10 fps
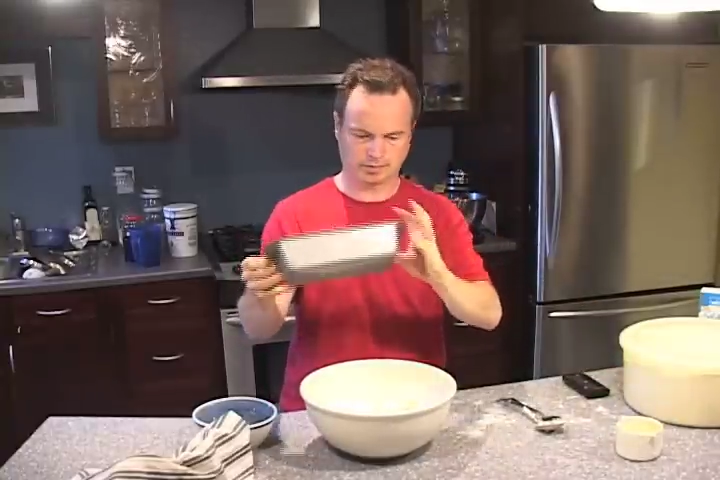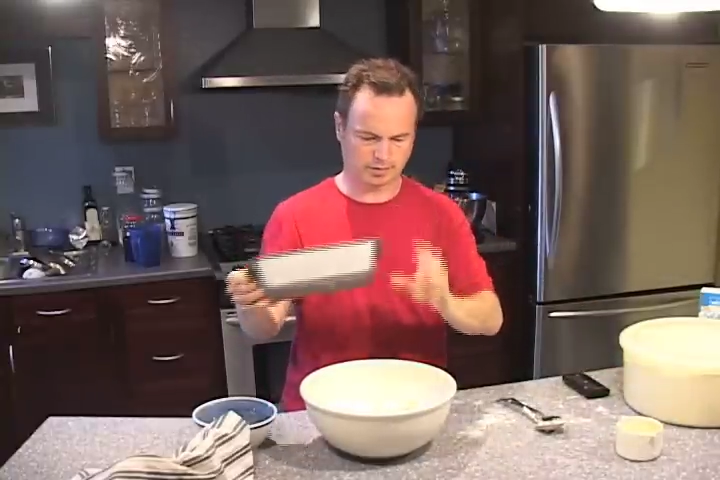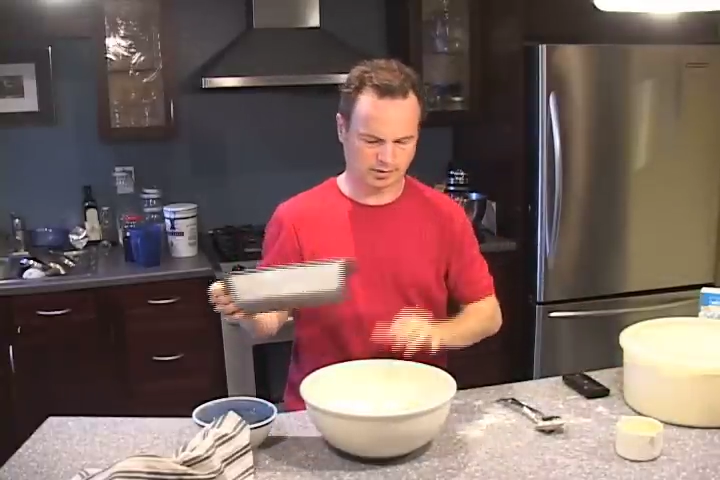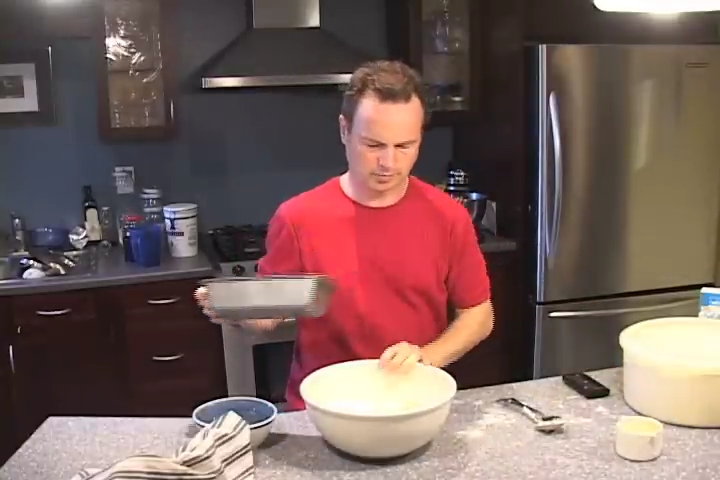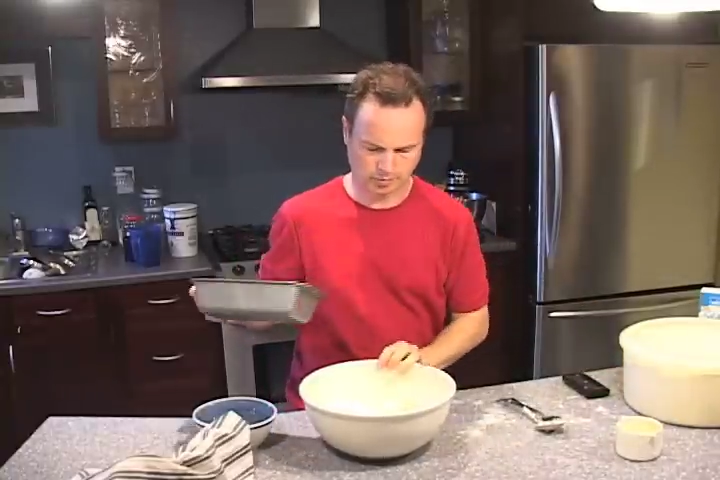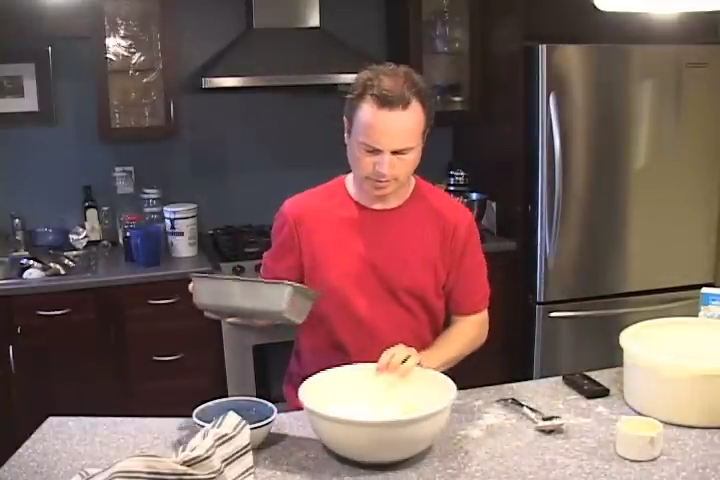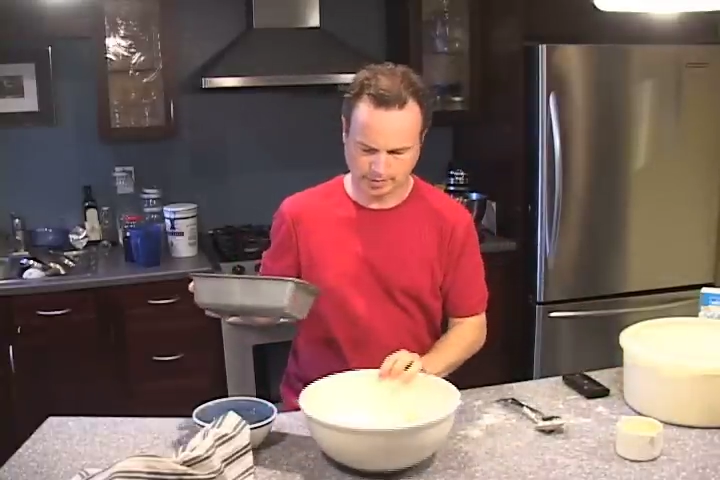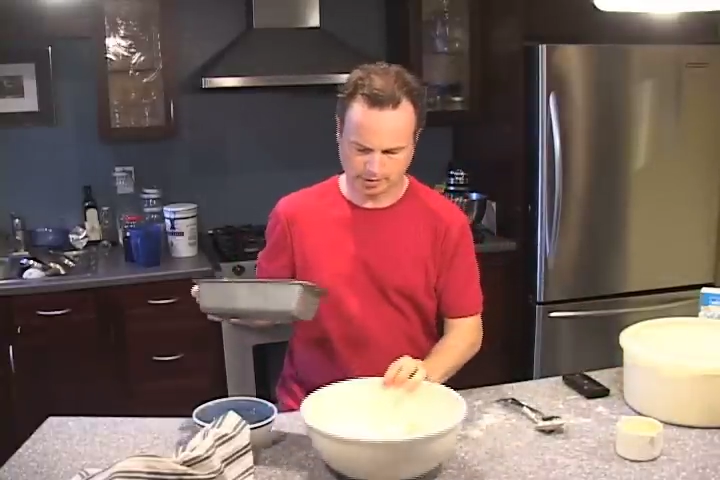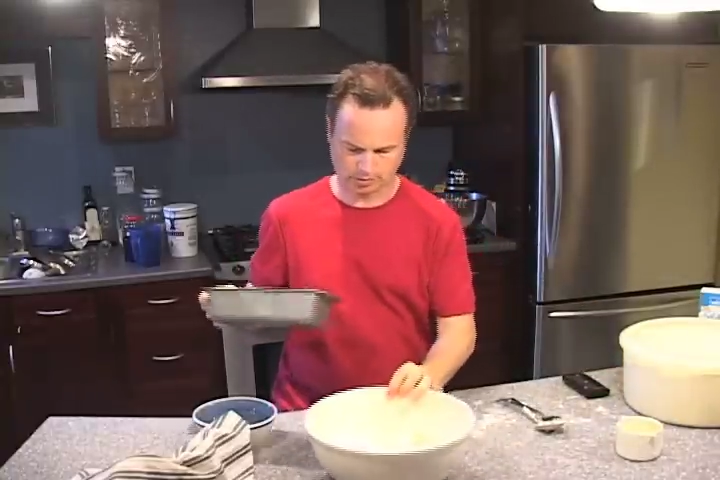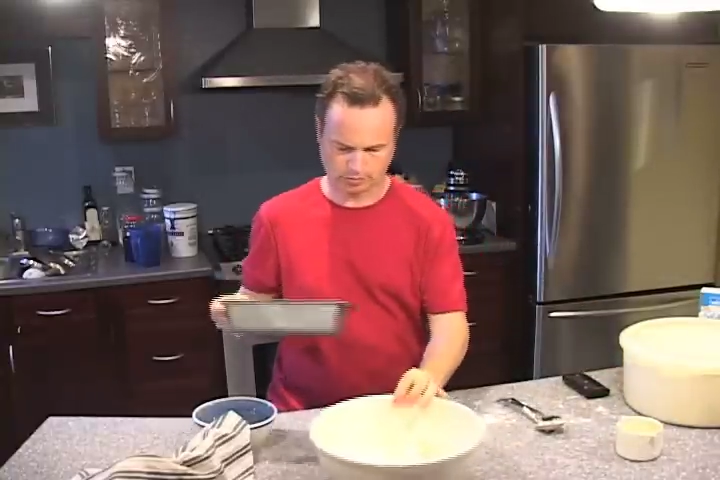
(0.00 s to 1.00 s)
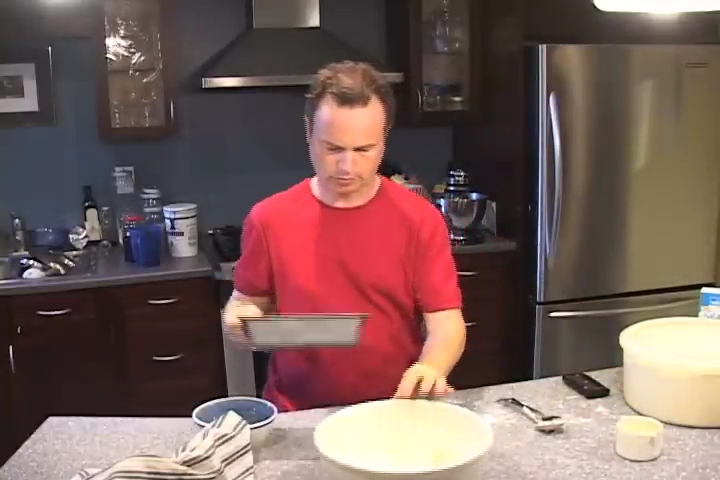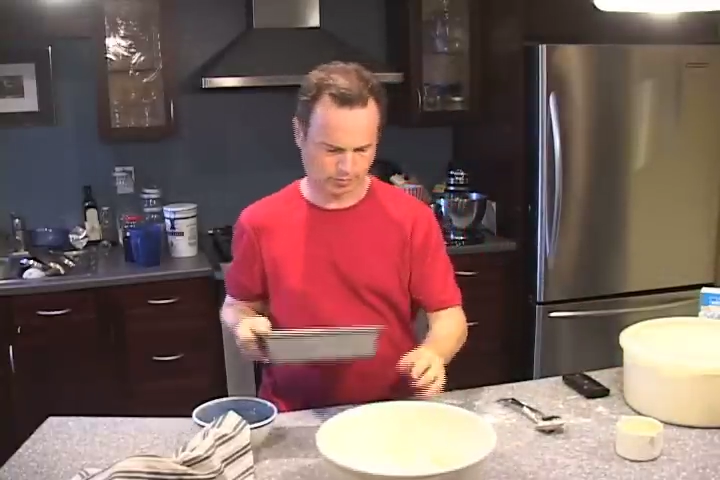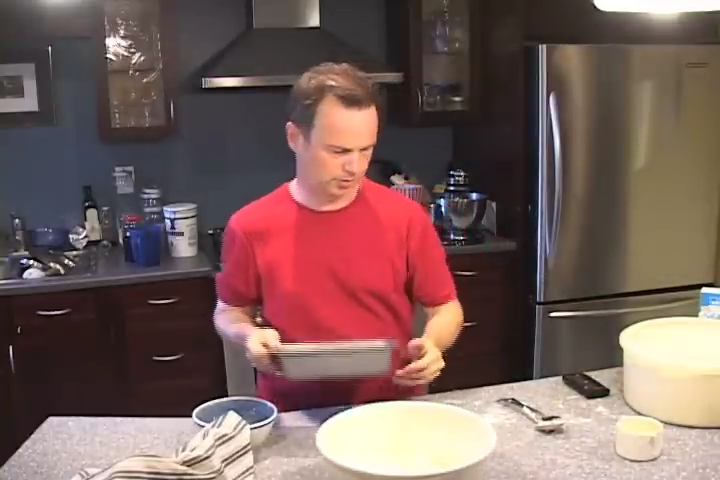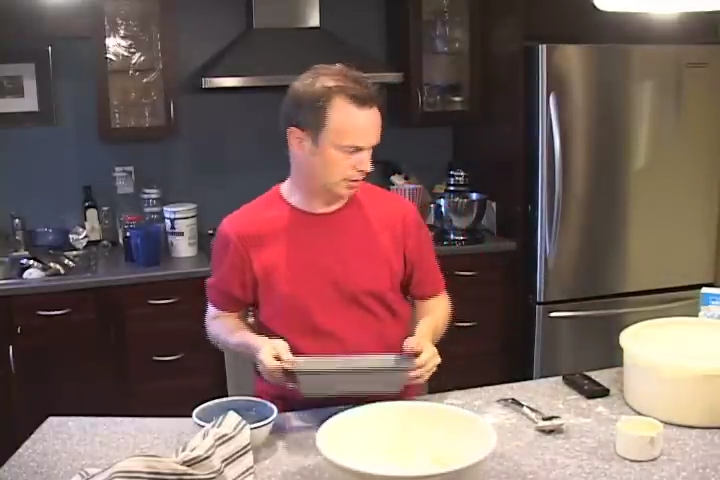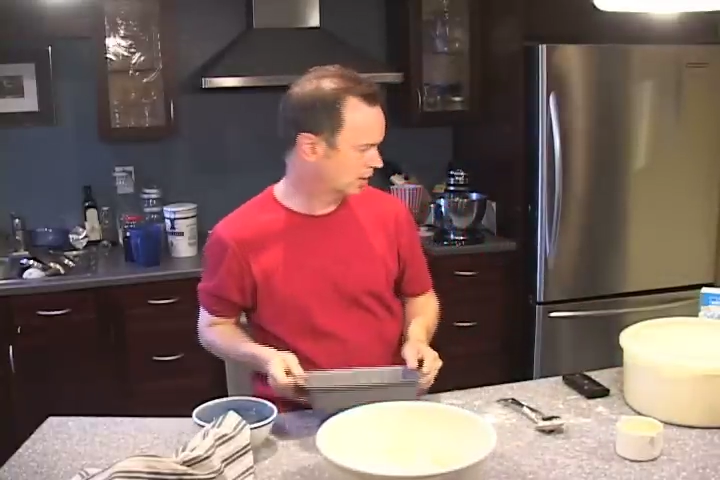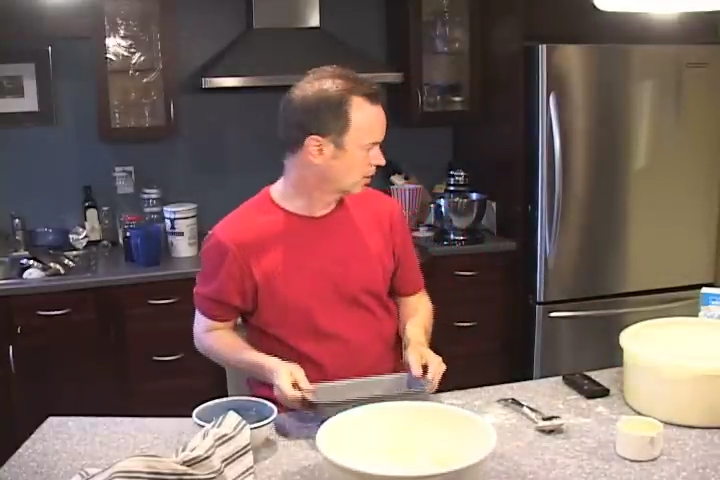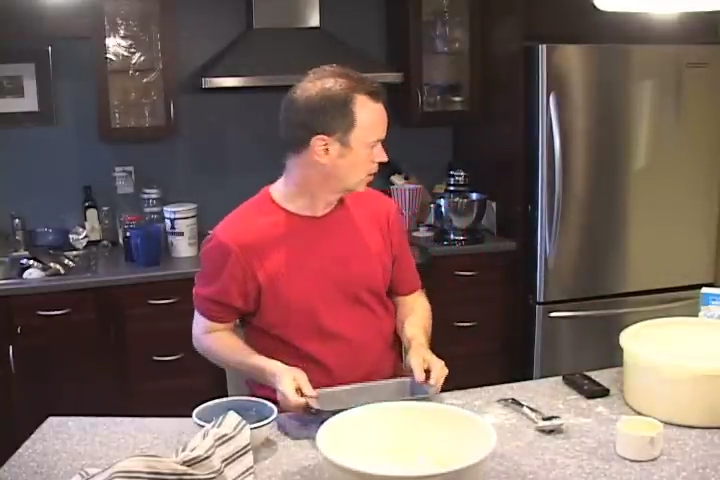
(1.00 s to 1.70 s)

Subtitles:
I didn't want to make a huge one today.